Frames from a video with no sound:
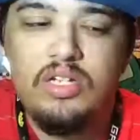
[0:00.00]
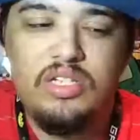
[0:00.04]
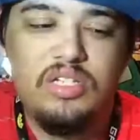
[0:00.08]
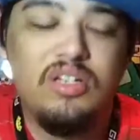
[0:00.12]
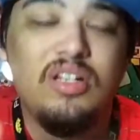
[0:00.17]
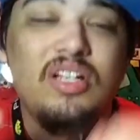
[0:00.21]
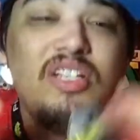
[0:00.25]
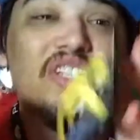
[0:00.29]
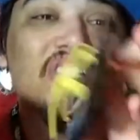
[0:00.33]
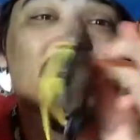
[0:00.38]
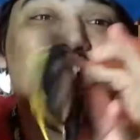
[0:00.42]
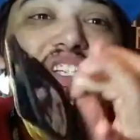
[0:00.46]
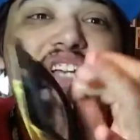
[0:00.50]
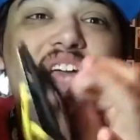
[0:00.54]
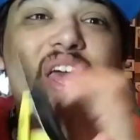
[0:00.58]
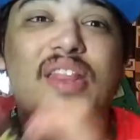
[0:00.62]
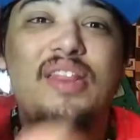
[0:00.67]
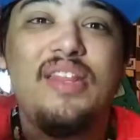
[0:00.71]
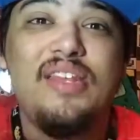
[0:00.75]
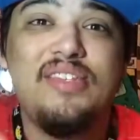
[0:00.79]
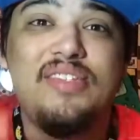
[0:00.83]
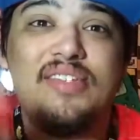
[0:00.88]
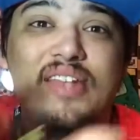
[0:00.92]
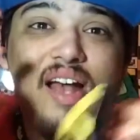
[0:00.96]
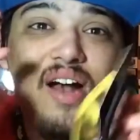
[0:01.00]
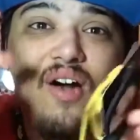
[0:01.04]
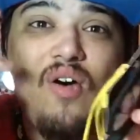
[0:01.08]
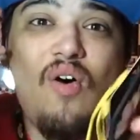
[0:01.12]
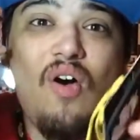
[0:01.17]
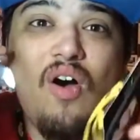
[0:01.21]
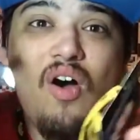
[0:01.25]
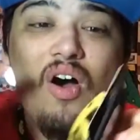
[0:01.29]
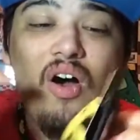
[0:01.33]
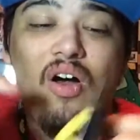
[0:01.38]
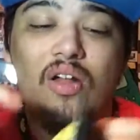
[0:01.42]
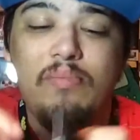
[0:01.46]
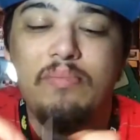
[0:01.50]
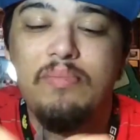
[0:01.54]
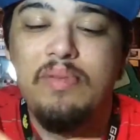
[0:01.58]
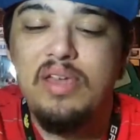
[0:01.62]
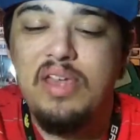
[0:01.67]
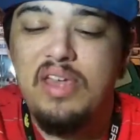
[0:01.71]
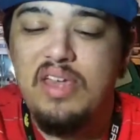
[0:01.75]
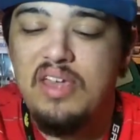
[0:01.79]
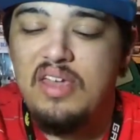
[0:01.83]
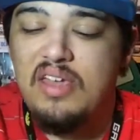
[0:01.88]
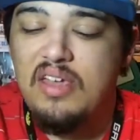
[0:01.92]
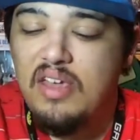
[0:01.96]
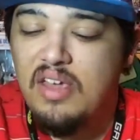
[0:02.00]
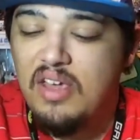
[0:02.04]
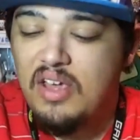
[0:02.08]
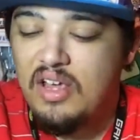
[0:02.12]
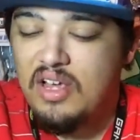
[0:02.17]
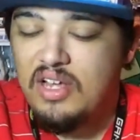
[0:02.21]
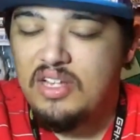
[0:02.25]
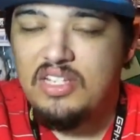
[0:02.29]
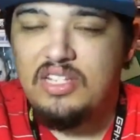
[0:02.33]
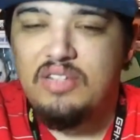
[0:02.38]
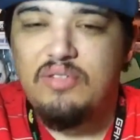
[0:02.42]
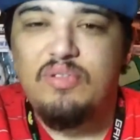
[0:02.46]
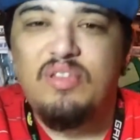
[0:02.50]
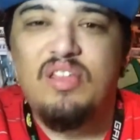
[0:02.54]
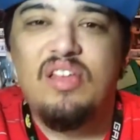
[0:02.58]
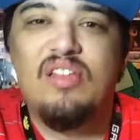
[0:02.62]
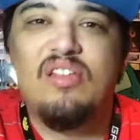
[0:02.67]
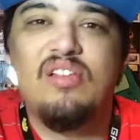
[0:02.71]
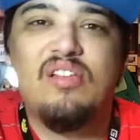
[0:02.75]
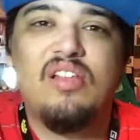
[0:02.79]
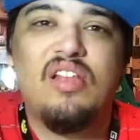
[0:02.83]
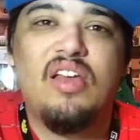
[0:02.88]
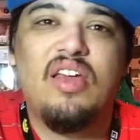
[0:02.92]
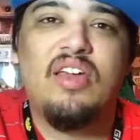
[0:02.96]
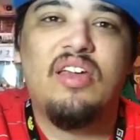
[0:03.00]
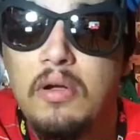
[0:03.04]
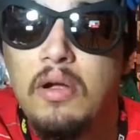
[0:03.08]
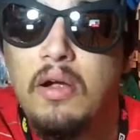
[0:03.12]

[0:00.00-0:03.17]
So let's check these out on me and see what they look like.